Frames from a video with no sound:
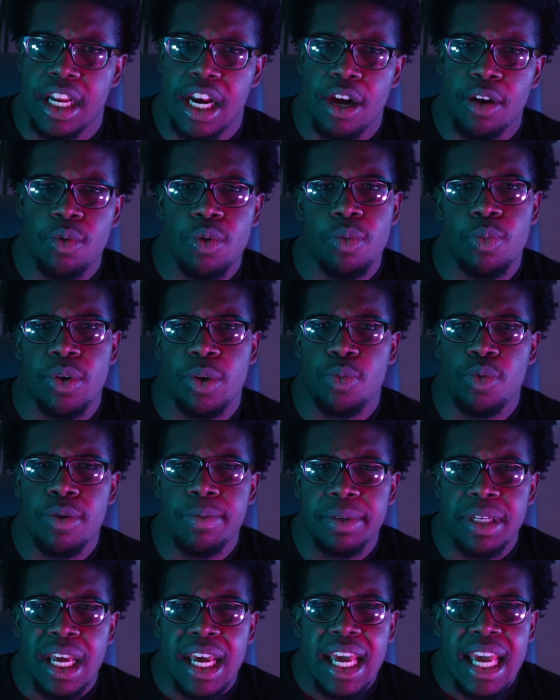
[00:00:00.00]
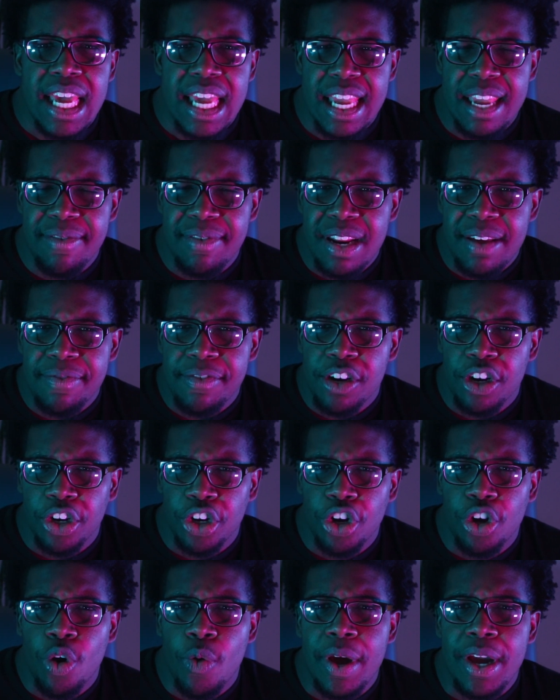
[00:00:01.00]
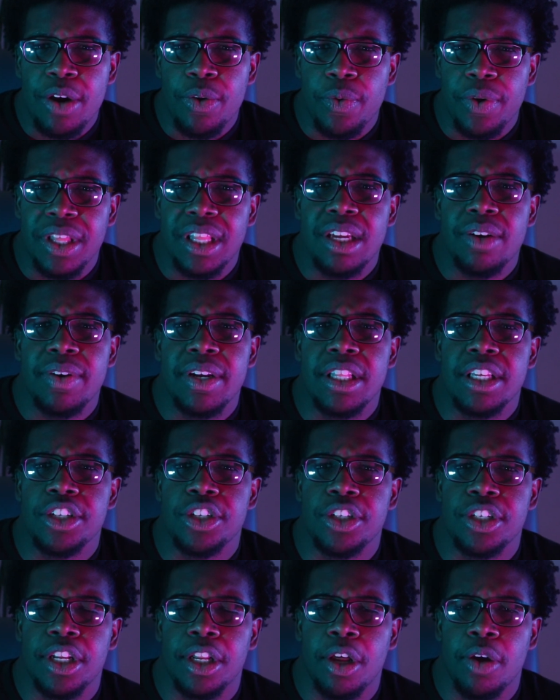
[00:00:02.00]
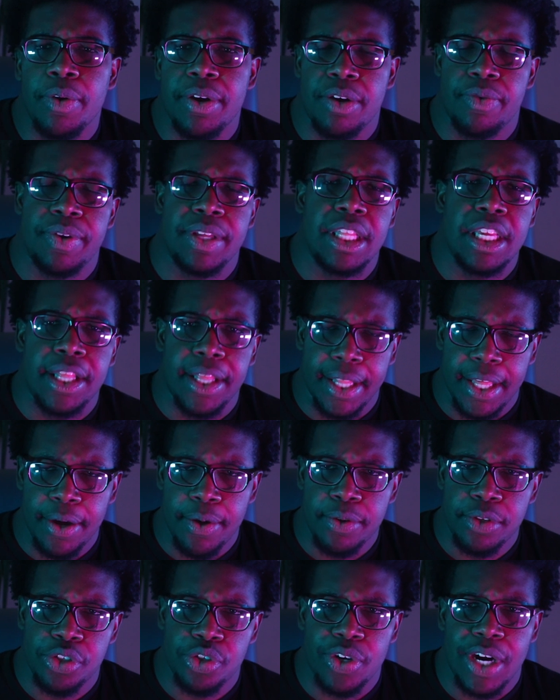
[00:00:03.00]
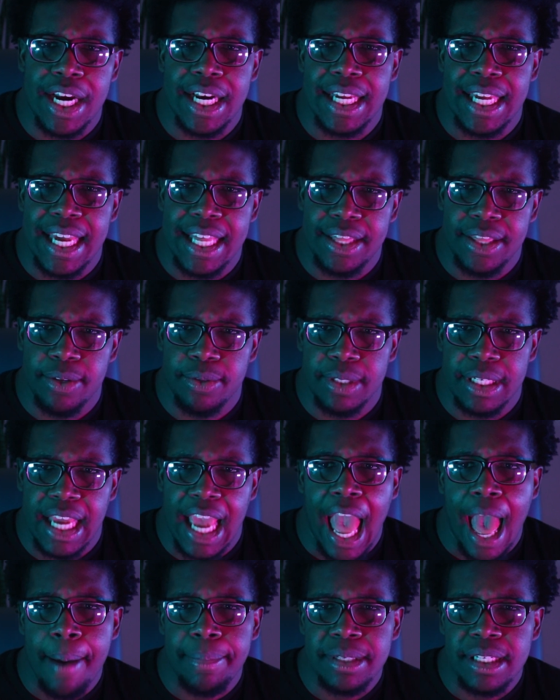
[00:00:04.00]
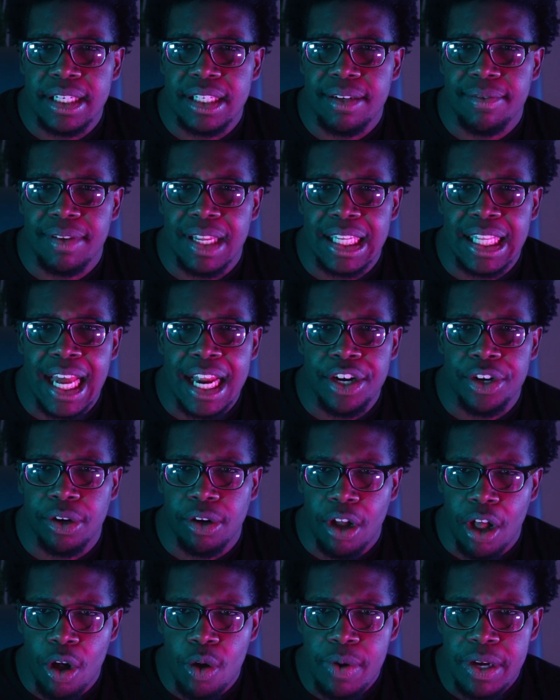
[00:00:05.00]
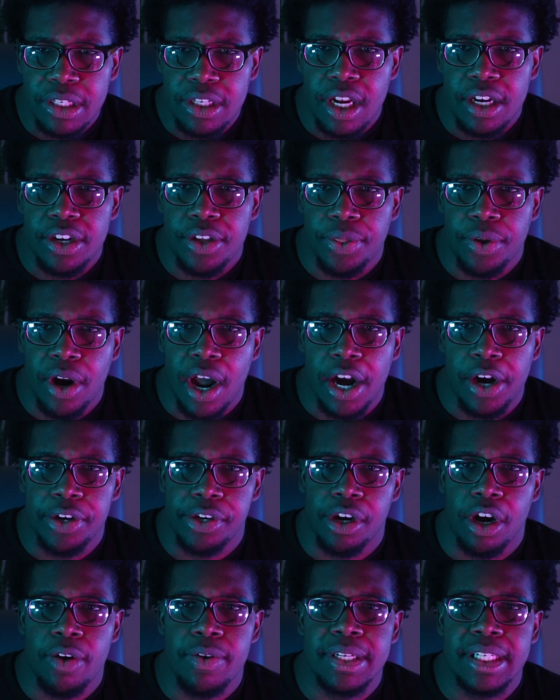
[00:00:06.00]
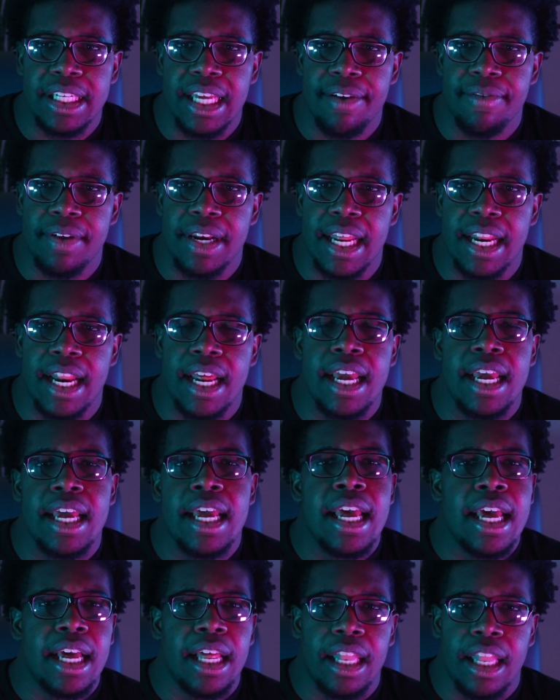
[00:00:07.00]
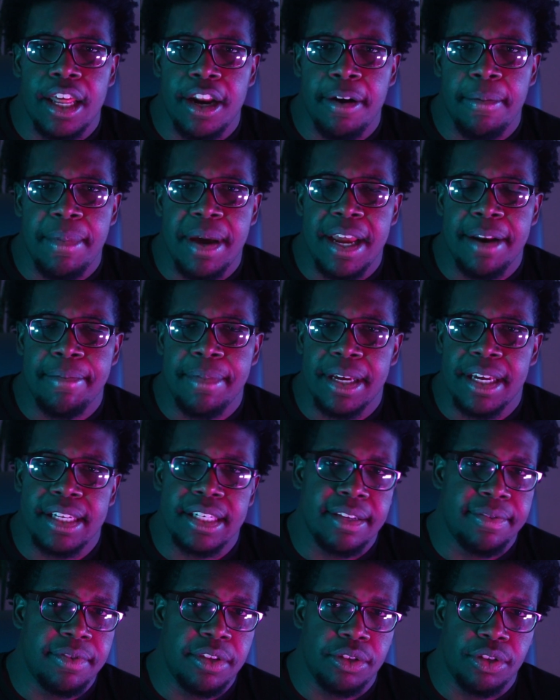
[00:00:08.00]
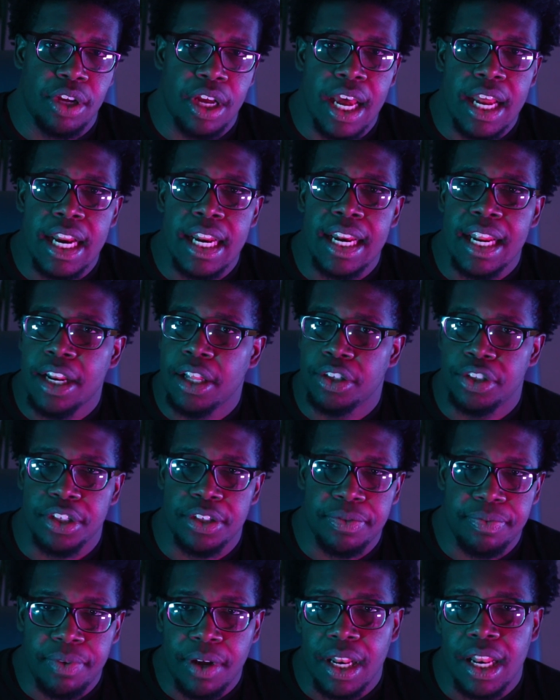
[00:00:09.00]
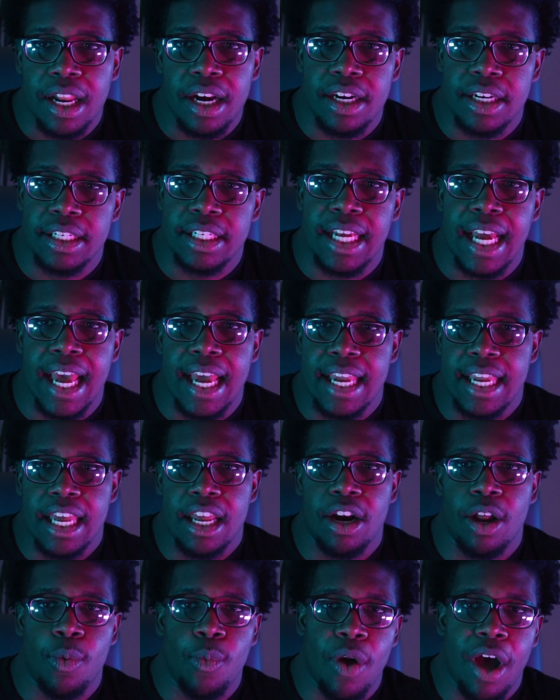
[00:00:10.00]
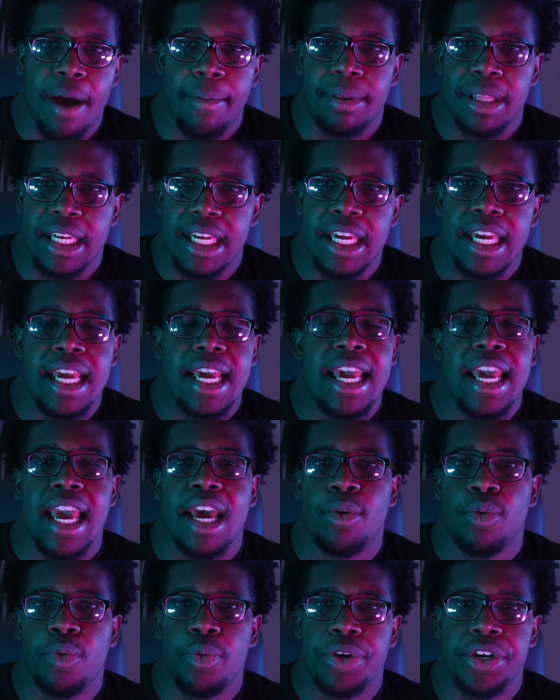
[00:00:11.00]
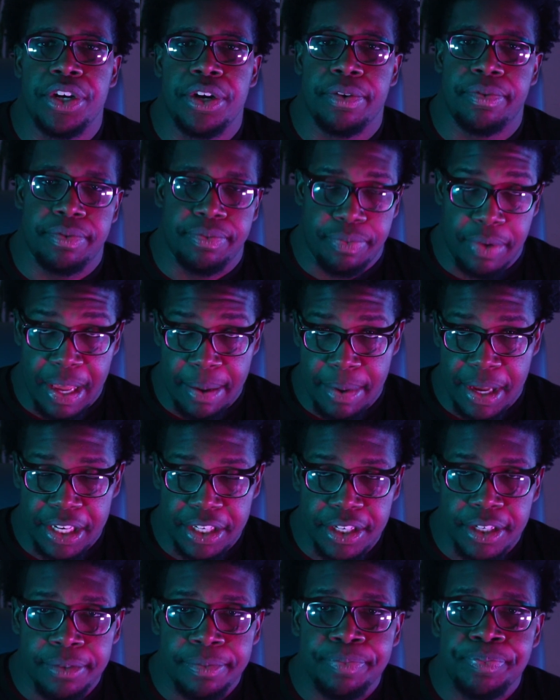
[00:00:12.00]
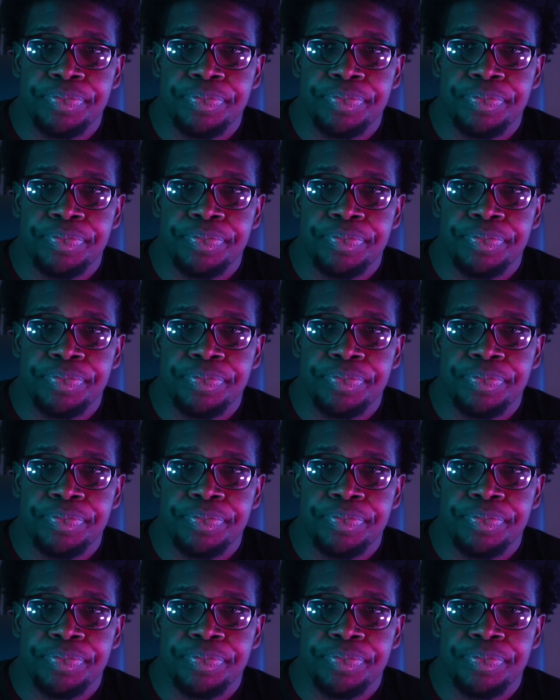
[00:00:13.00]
You know, with whoops, even if you're going really, really slow and really low, trying to get those gaps and stuff like that, you're always on the throttle, you're always giving it a little bit, because if you cut it, it'll just fall out of the sky and get all wobbly and ruin your image.